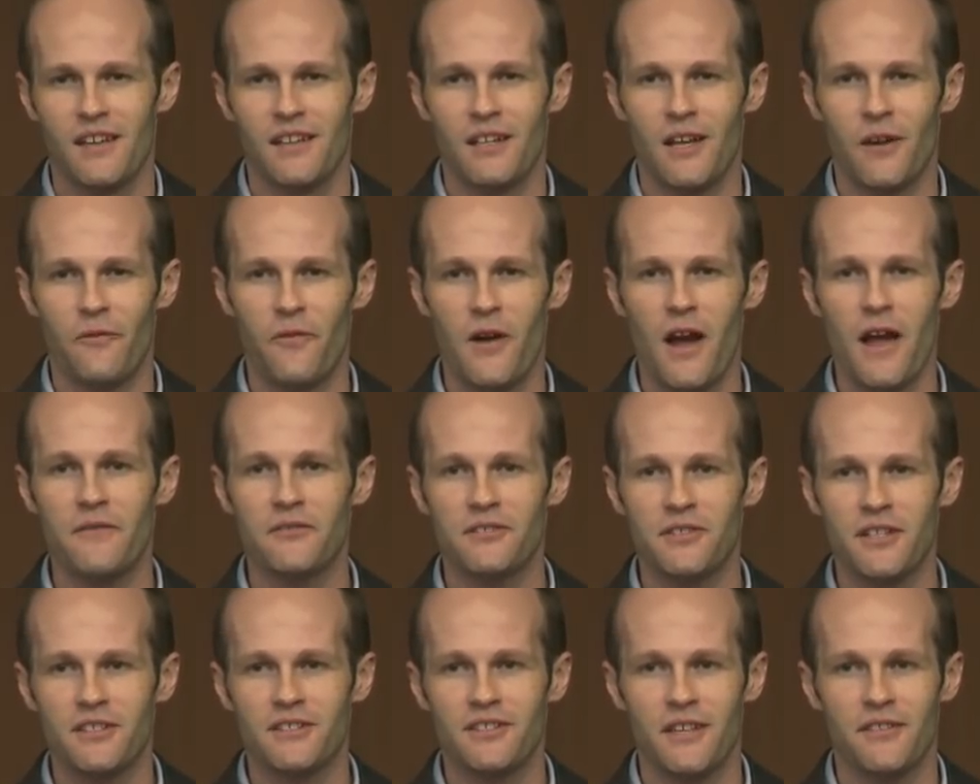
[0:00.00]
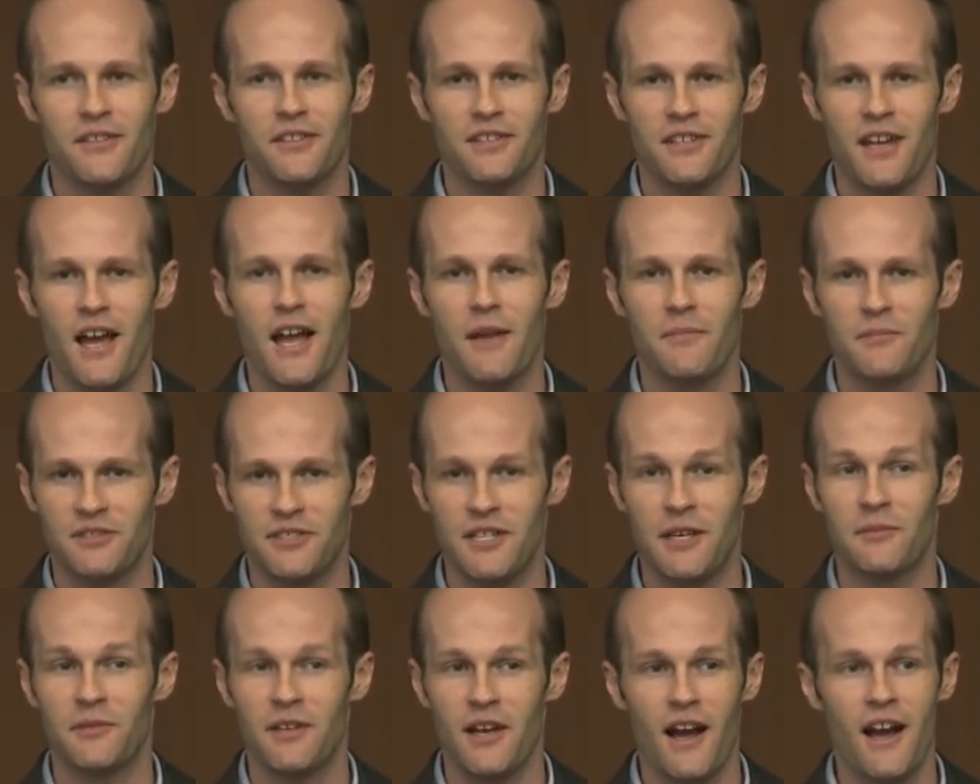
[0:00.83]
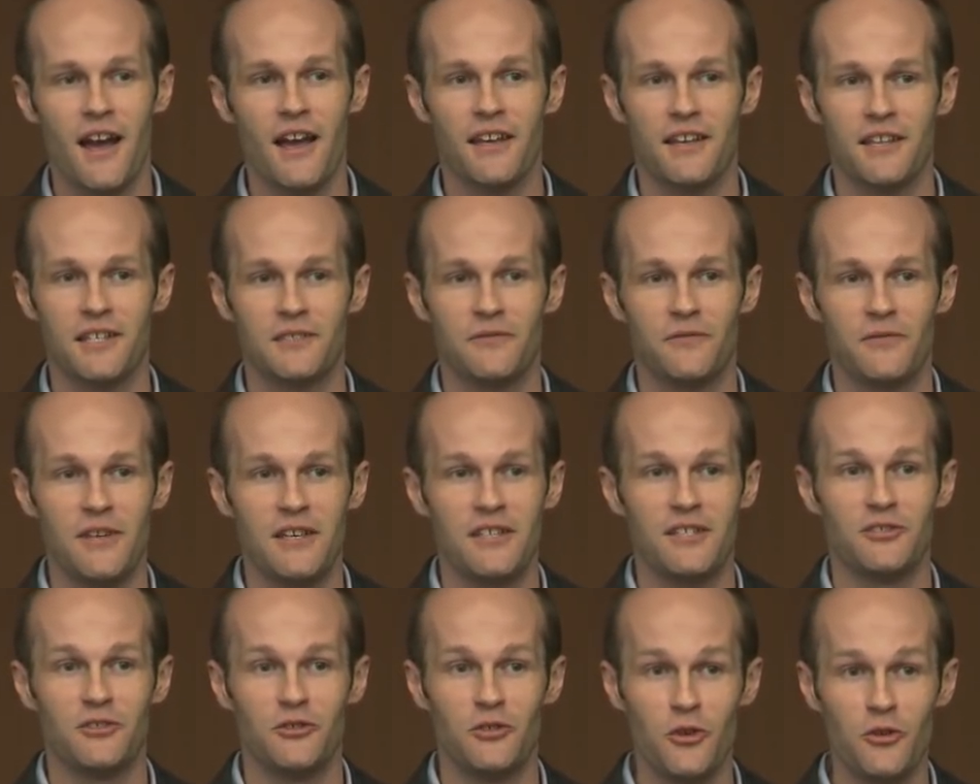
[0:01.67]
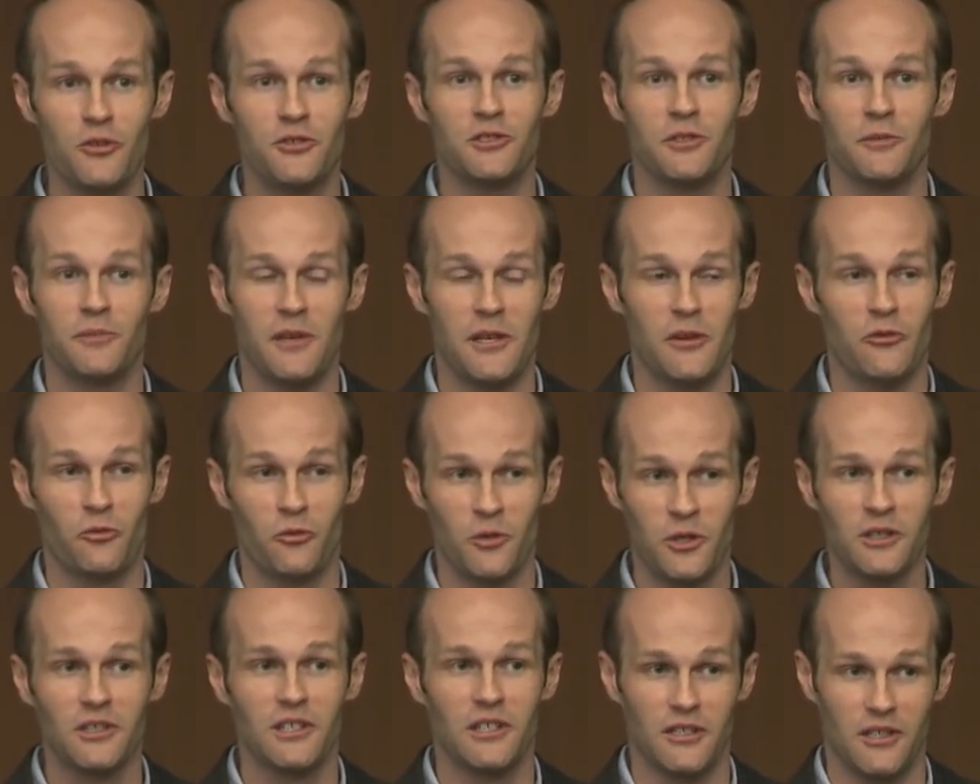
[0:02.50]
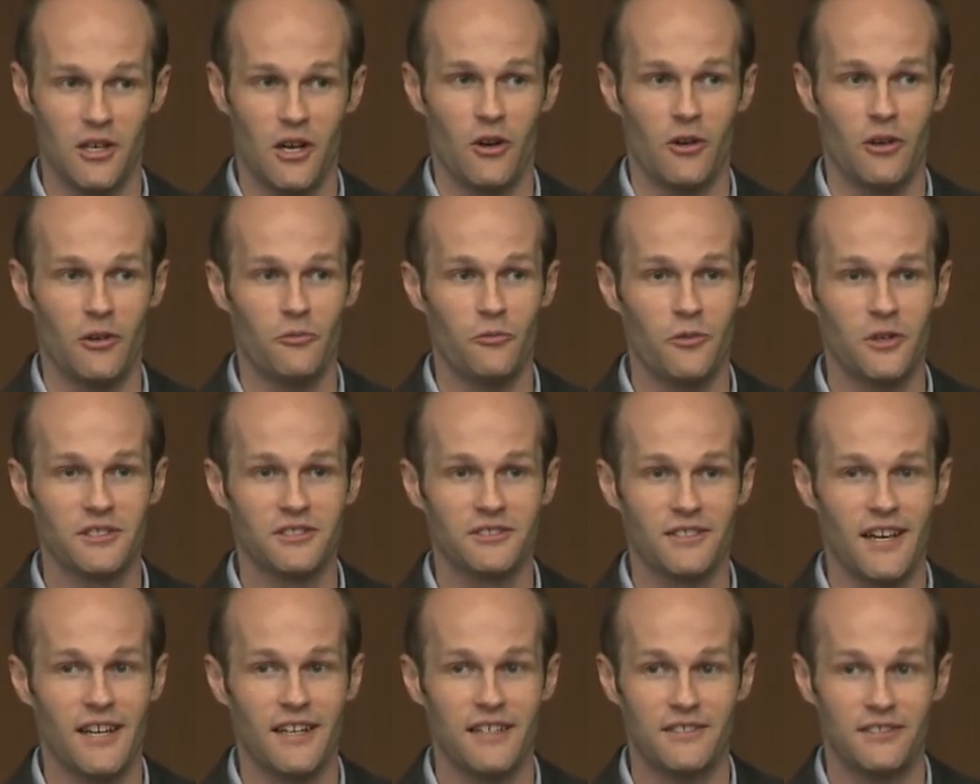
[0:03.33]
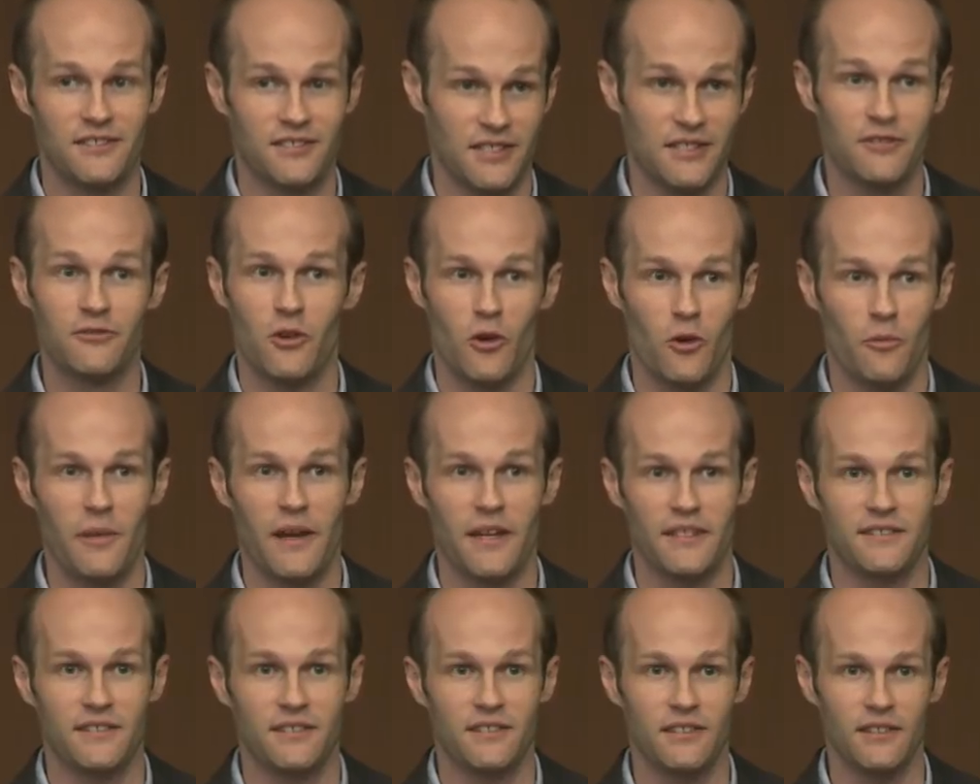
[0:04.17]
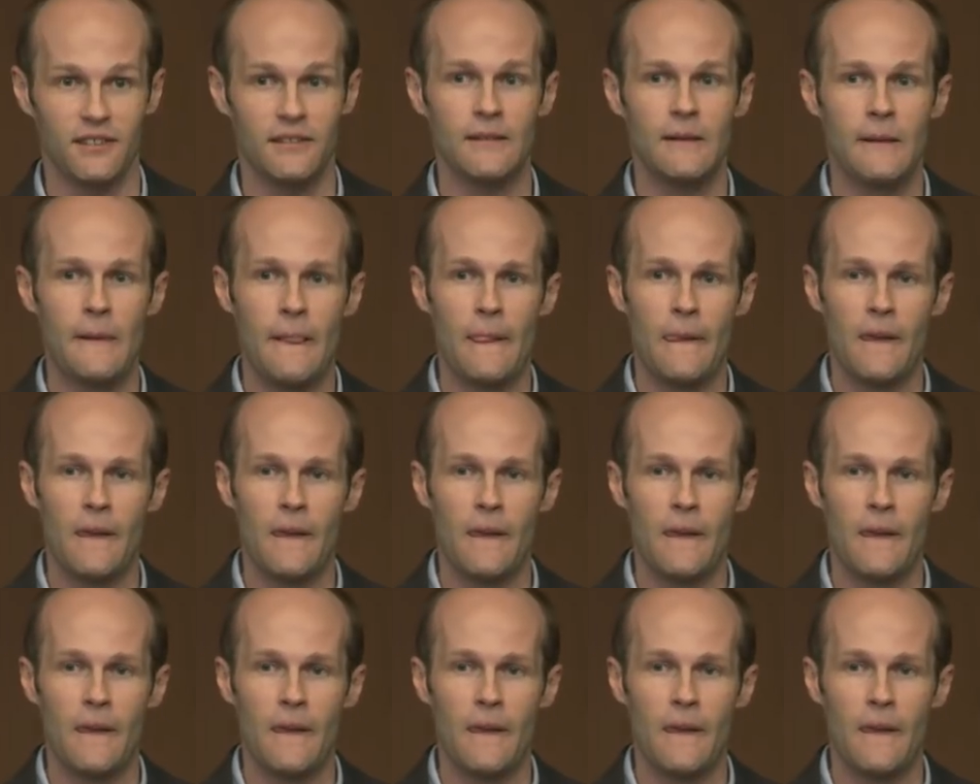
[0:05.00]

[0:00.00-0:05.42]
Now, five cents at the time seemed high because fees used to be really low. It was like zero, basically.